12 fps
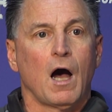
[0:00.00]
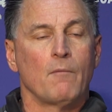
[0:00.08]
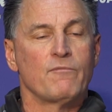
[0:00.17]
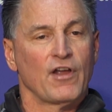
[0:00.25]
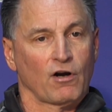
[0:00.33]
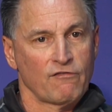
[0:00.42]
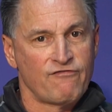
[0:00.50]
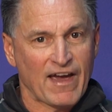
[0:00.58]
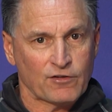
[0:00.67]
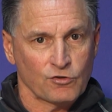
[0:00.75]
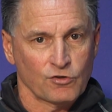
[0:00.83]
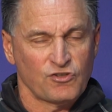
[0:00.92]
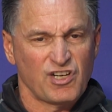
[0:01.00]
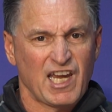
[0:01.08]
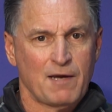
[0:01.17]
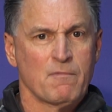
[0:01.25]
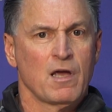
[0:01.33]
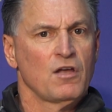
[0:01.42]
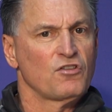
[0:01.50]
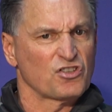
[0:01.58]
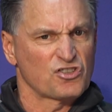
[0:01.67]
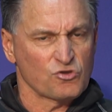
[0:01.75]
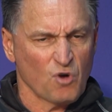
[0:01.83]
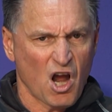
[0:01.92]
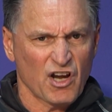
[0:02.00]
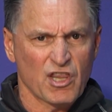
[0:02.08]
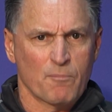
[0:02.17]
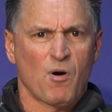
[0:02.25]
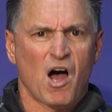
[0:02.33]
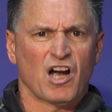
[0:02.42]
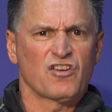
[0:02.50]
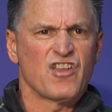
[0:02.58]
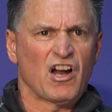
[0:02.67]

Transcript: They're a veteran team. They're strong in the puck.